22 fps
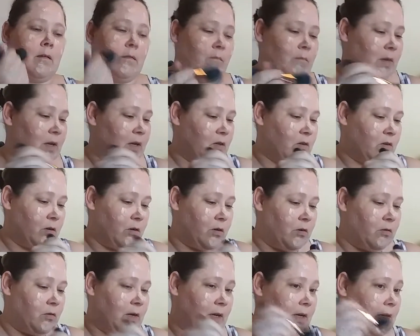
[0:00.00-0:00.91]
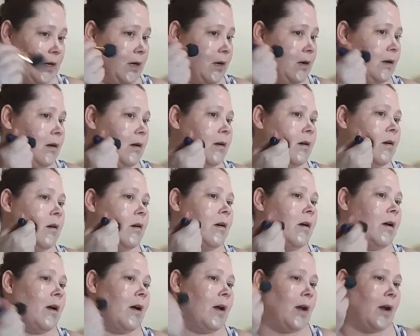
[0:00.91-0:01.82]
Make sure you get it
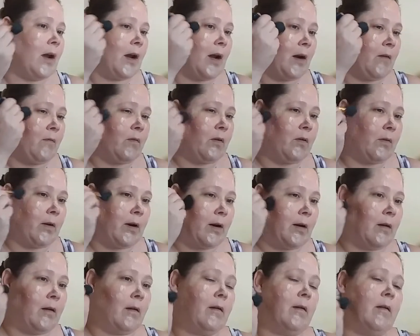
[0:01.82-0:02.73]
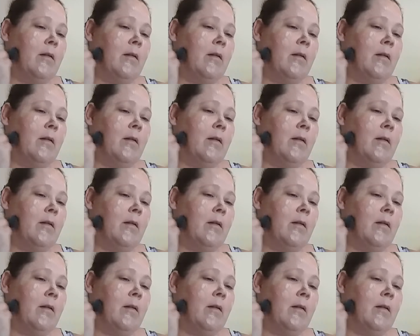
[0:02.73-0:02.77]
everywhere